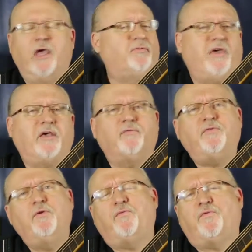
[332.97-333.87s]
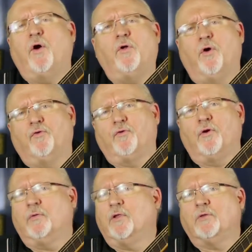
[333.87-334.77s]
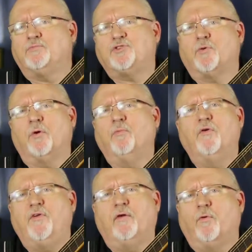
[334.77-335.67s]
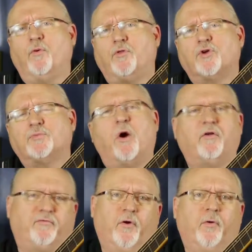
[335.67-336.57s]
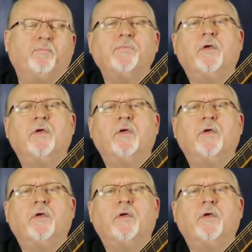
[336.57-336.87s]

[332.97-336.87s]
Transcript: take a few photos or a little short movie of it with your smartphone.